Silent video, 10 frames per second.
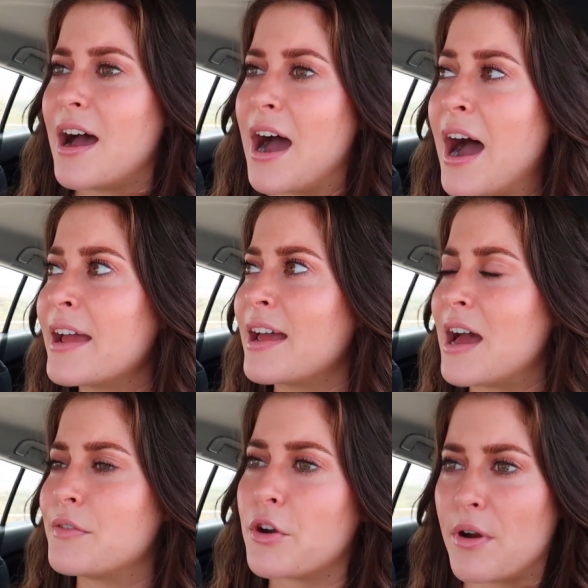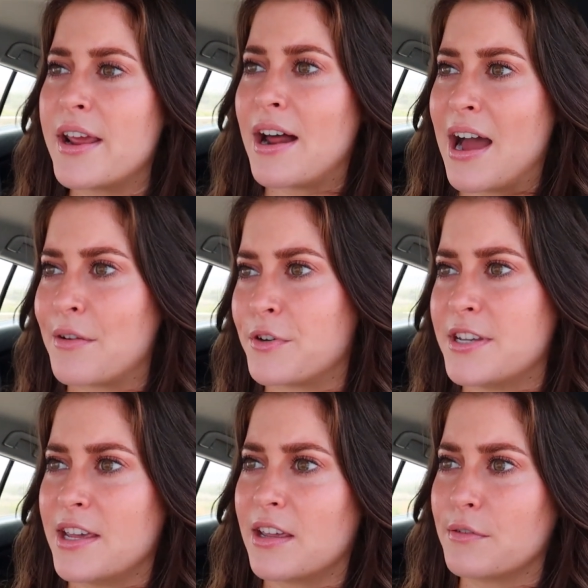I have a great eye for
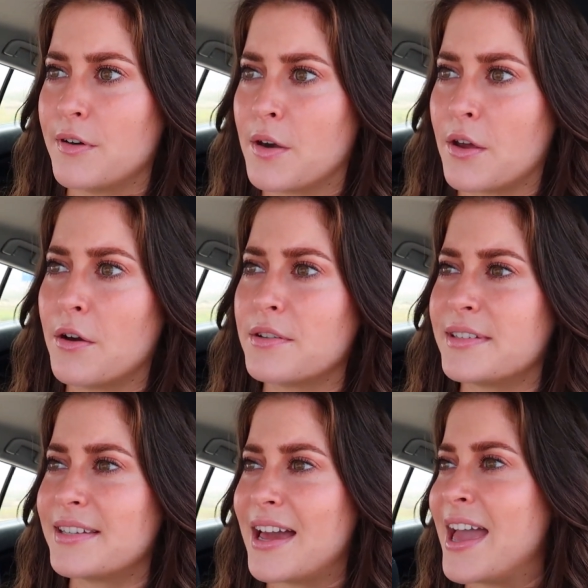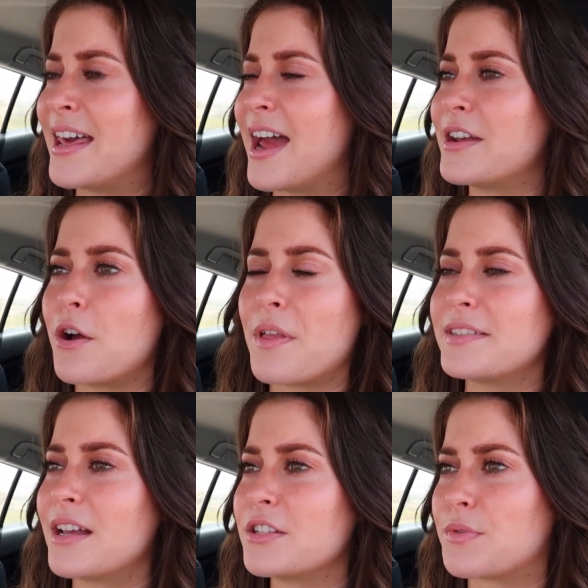taking photos, and I know
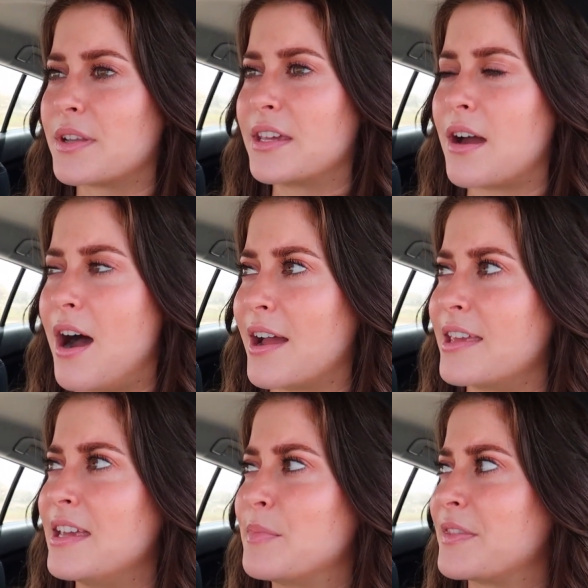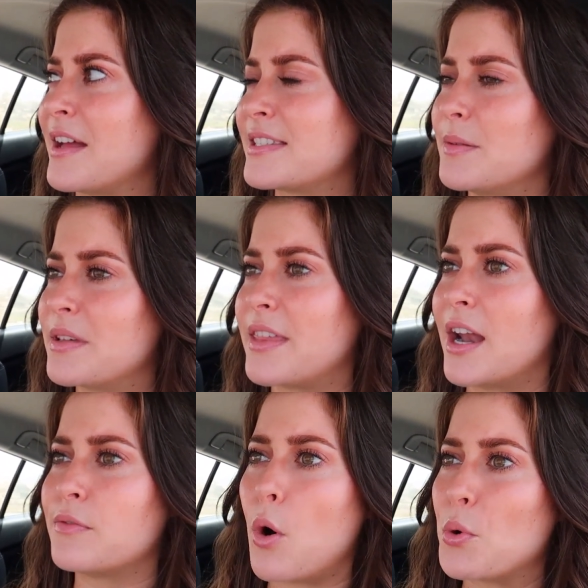that sounds really cocky, but that's something that
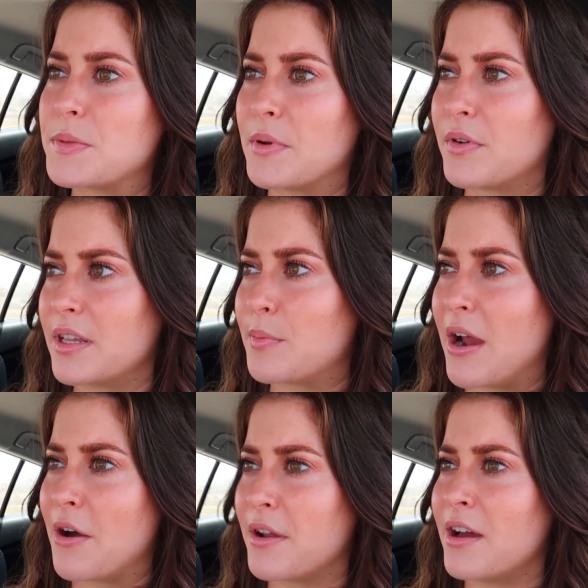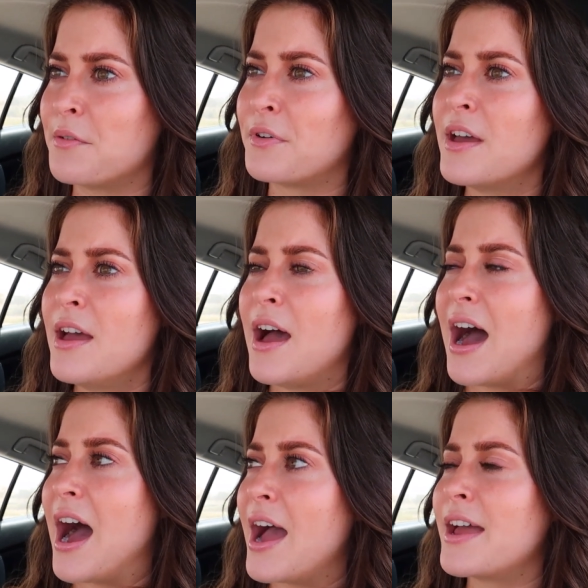I've always been really proud of.
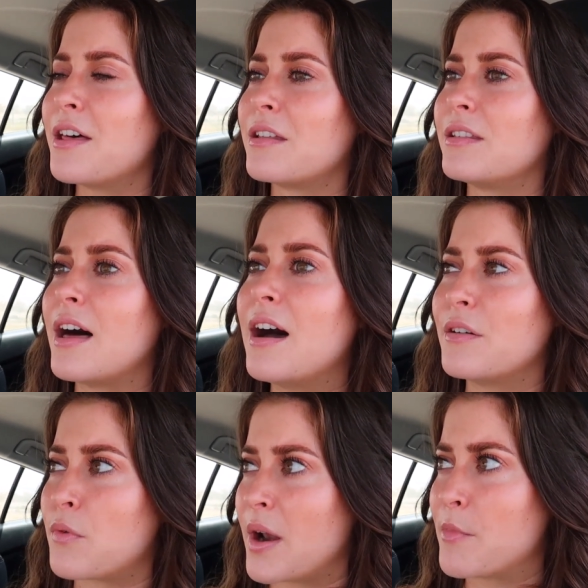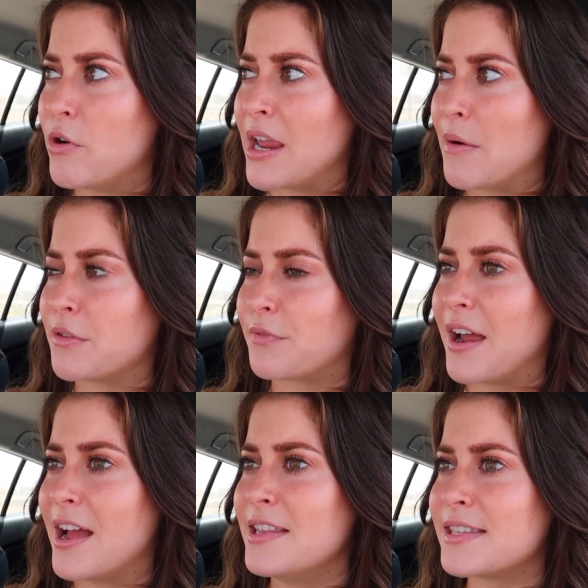I love when I'm going out with
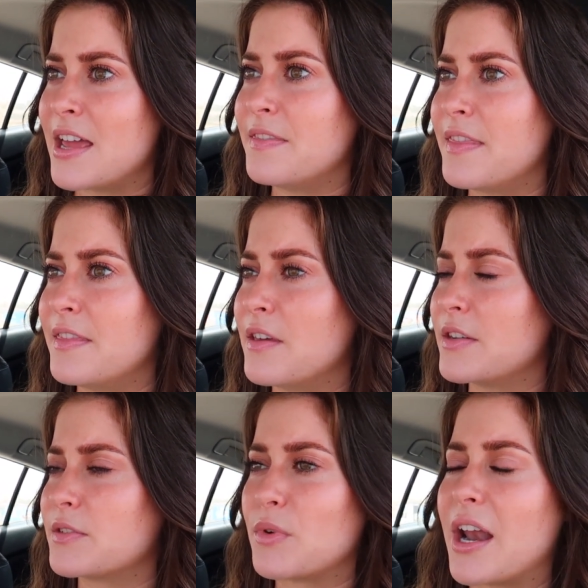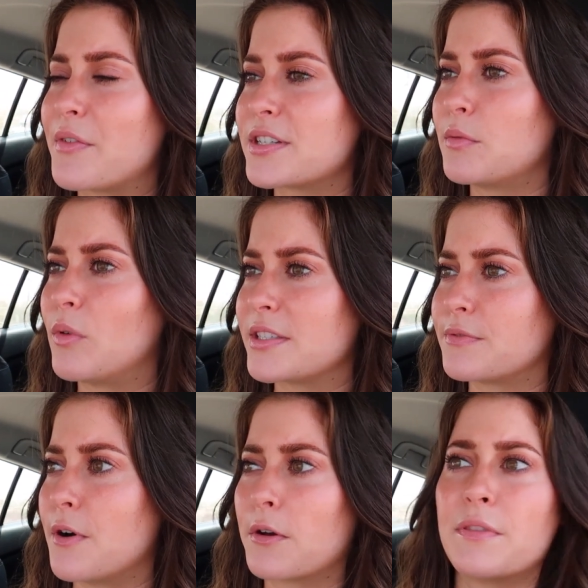friends, and whenever someone wants
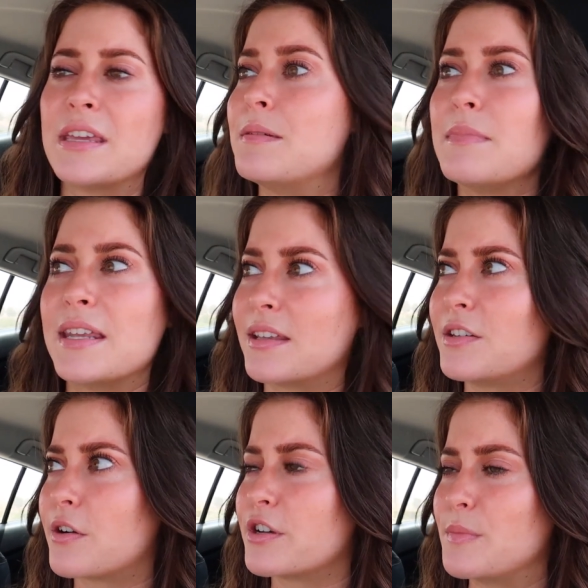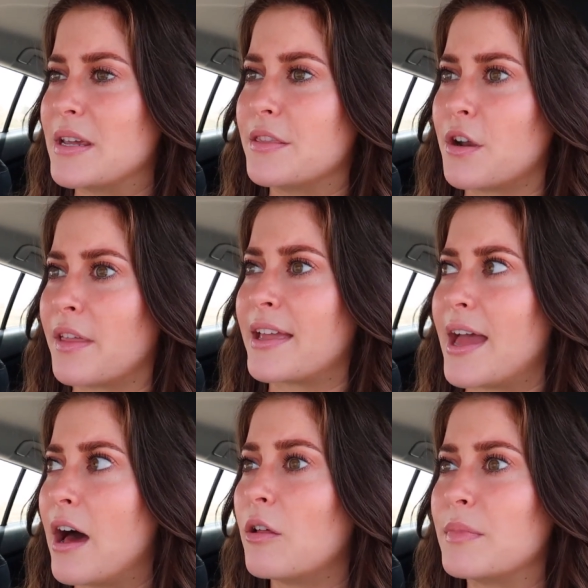a photo, they immediately turn to me and they're like,
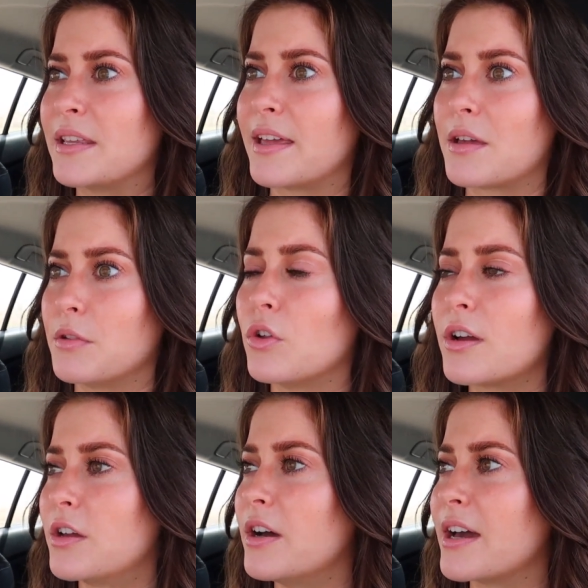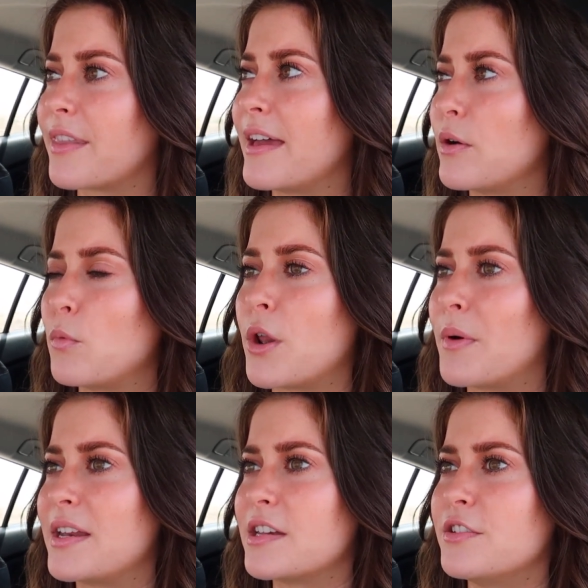help me like look good, like what do
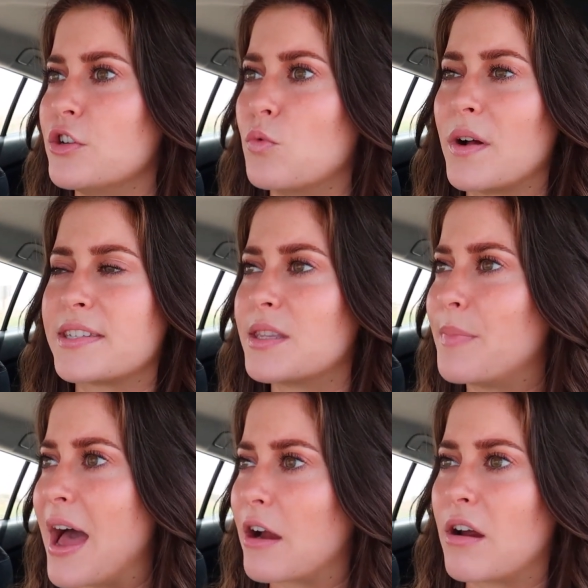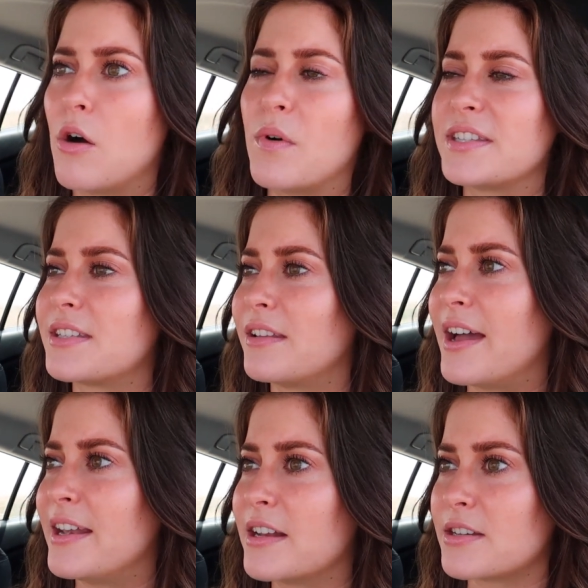I need to do, what's the background, what's the
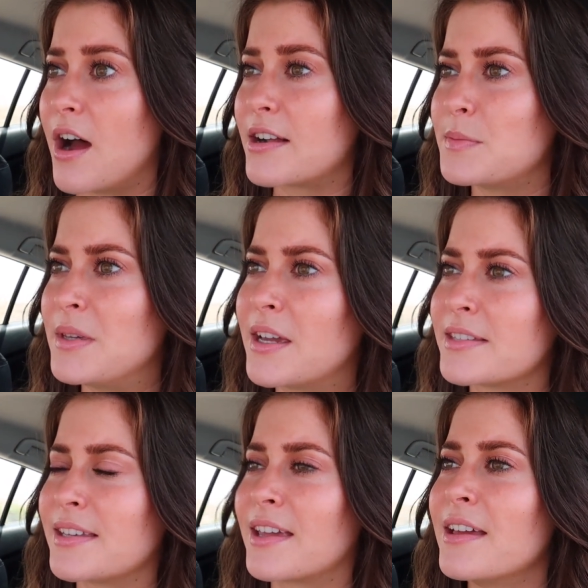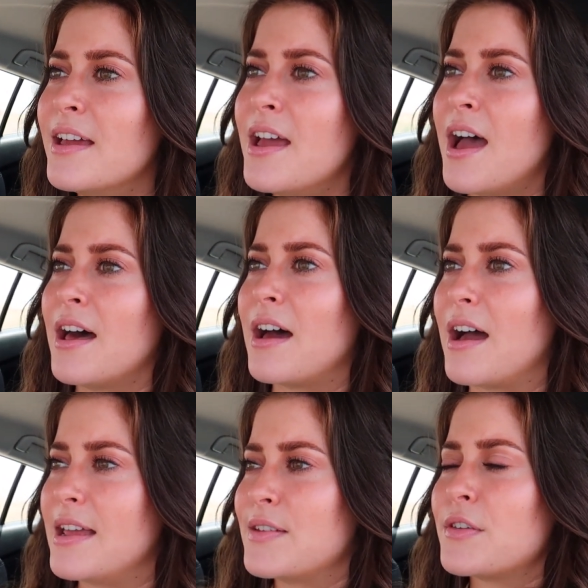lighting, talk to me. Because like,
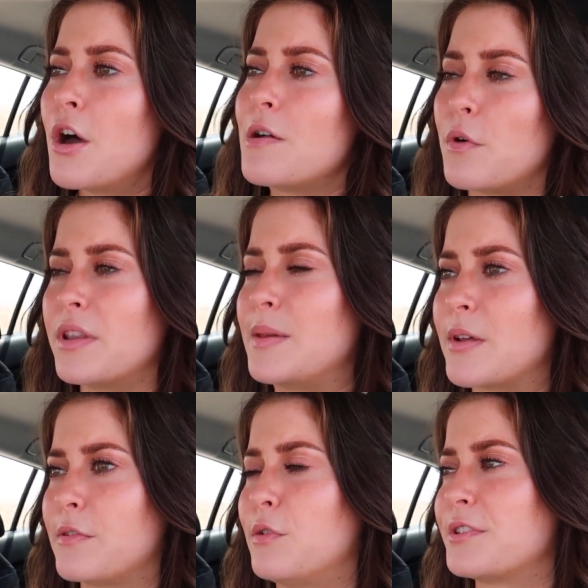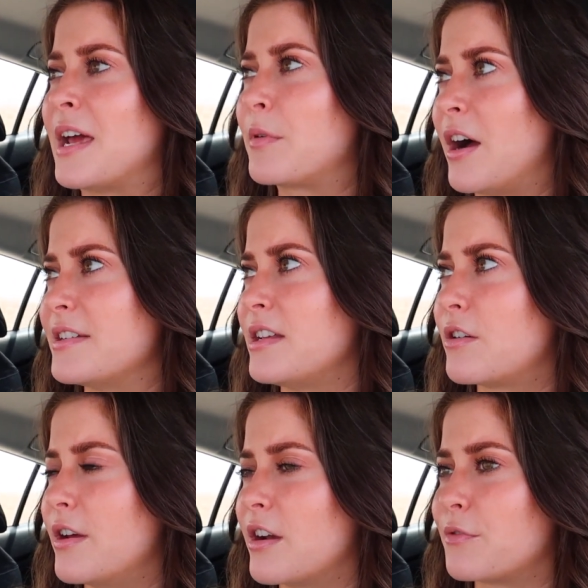even though I've only been a full-time
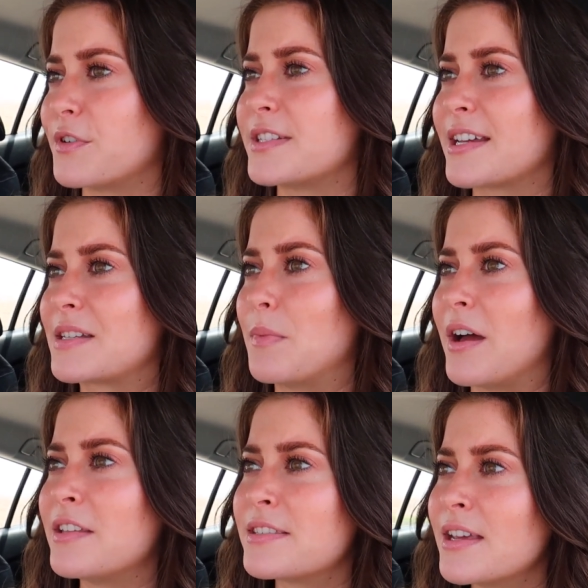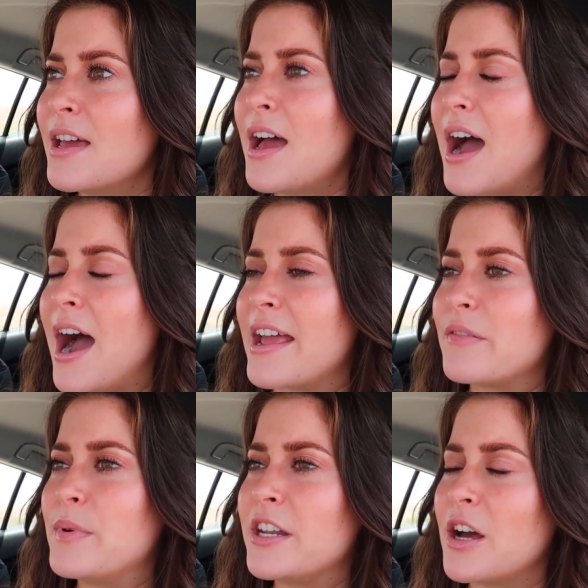content creator for 6 months, I
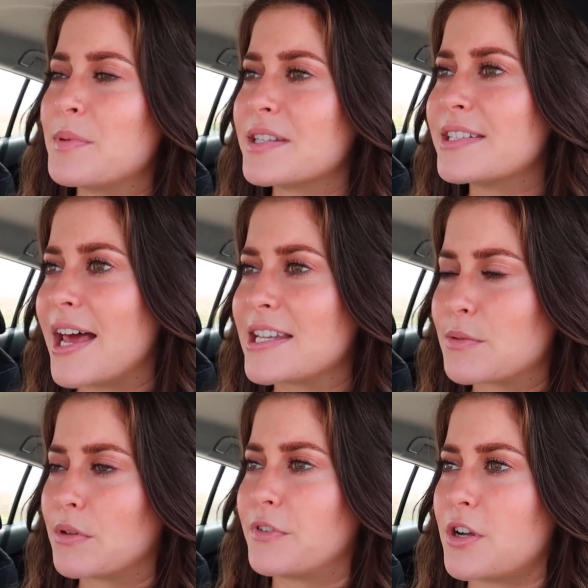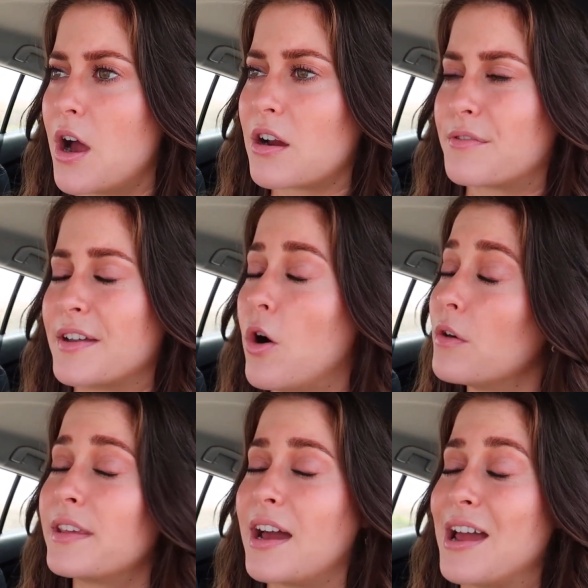have been obsessed with photography,
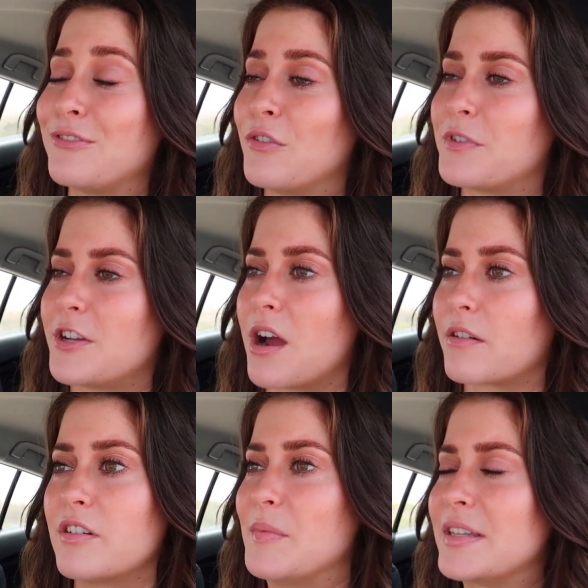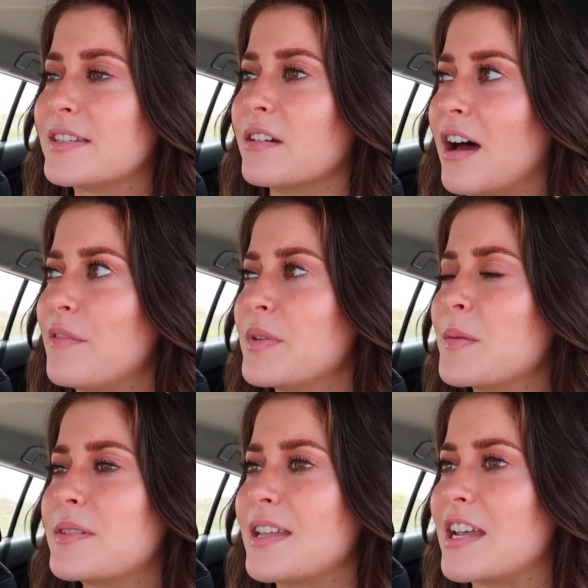only iPhone photography, but still, I've been
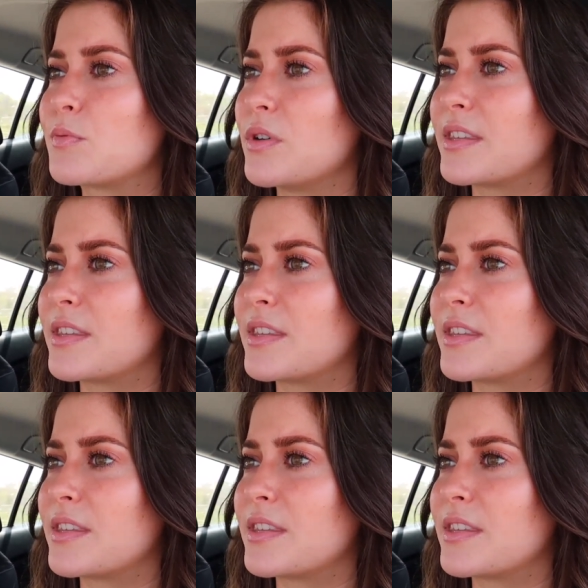obsessed with